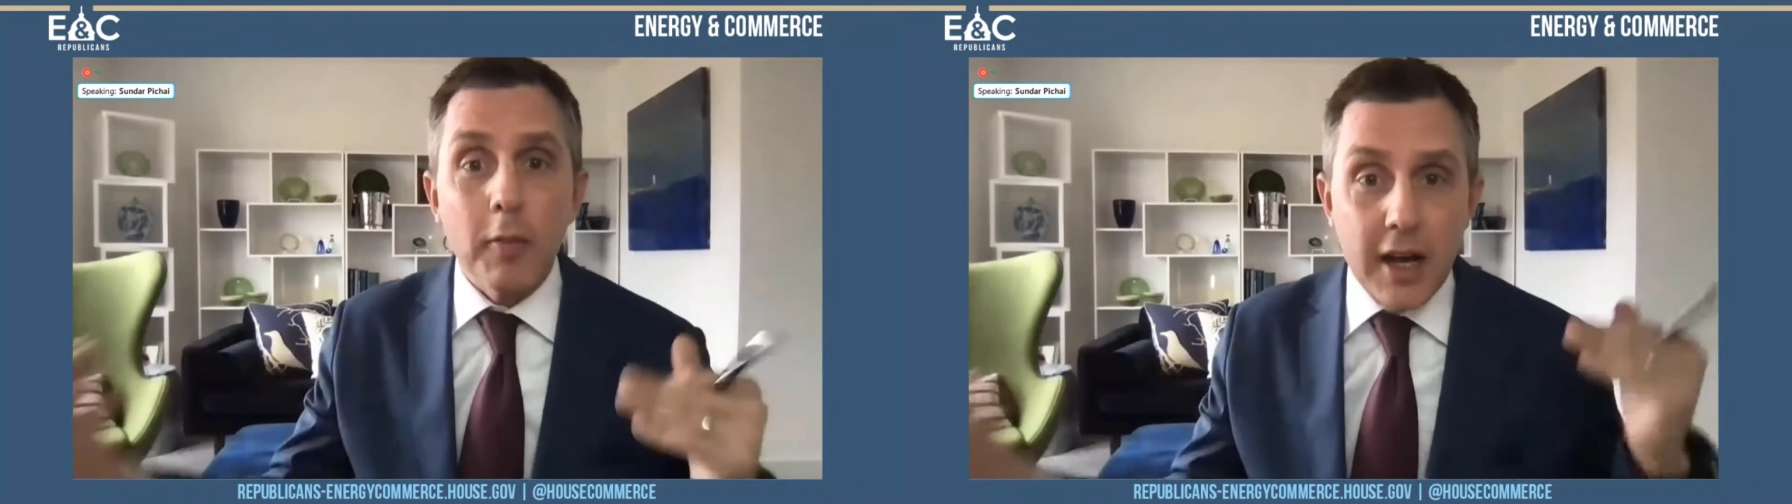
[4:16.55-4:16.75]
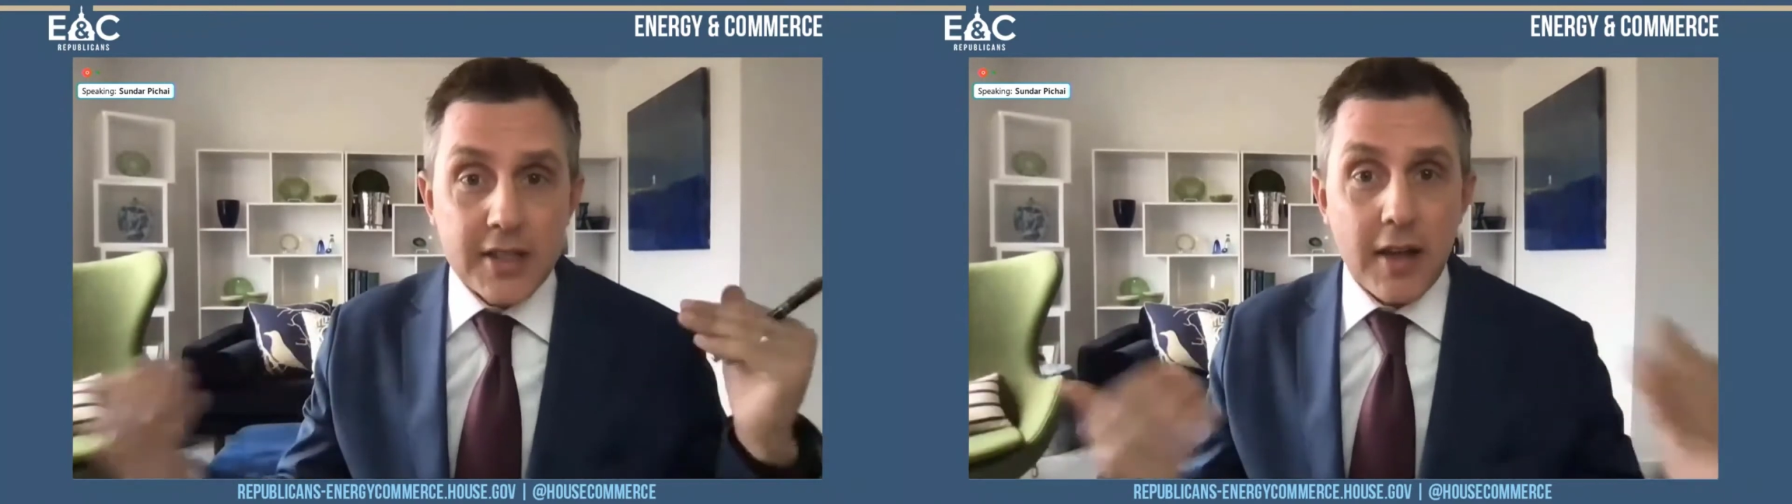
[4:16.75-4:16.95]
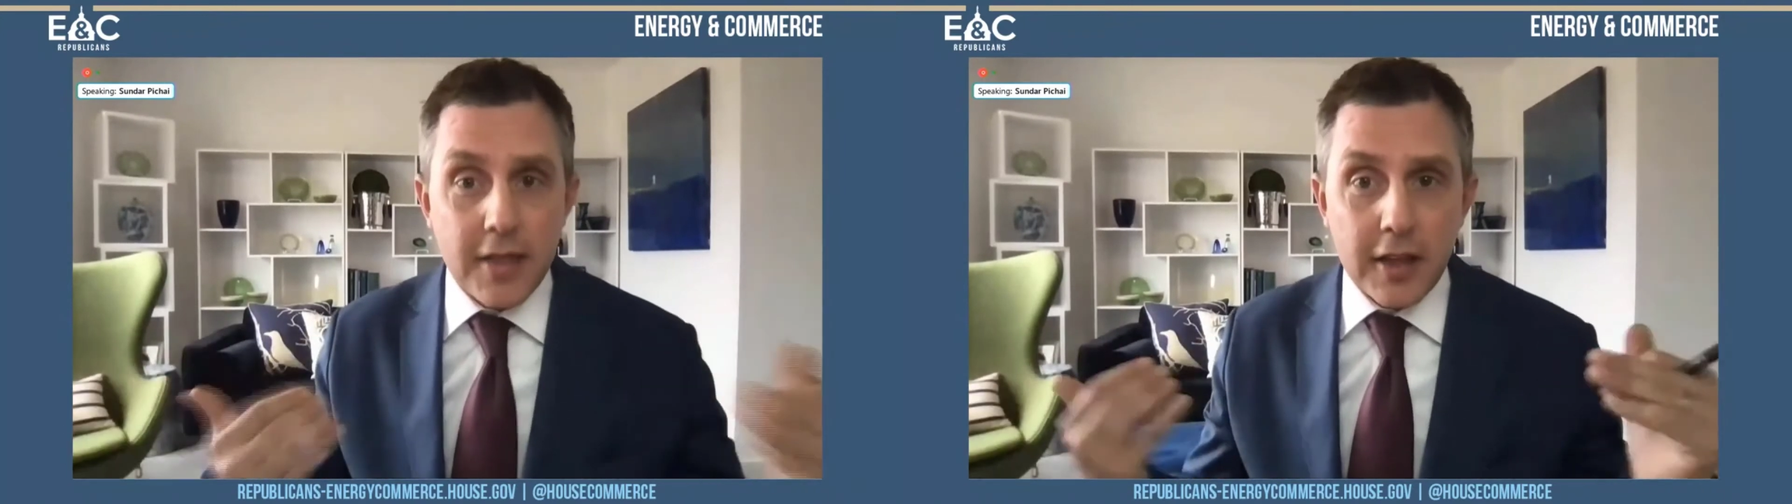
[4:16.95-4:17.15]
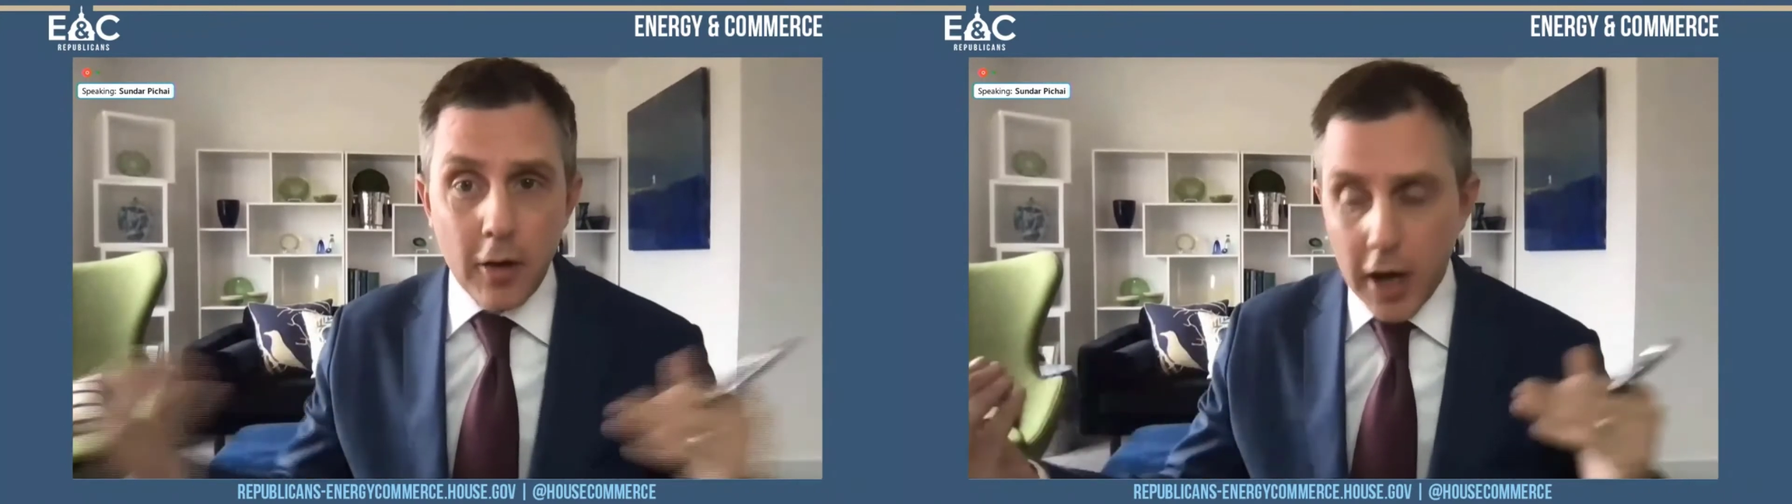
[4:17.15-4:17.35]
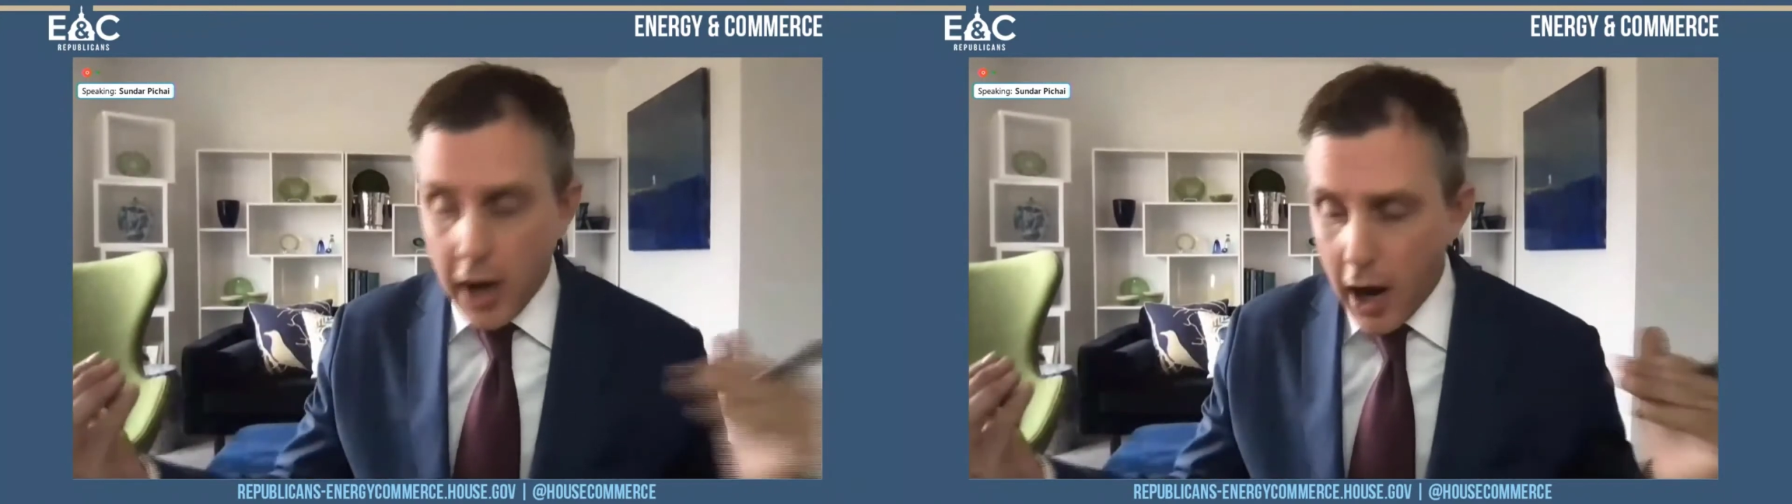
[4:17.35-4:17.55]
because I think they're in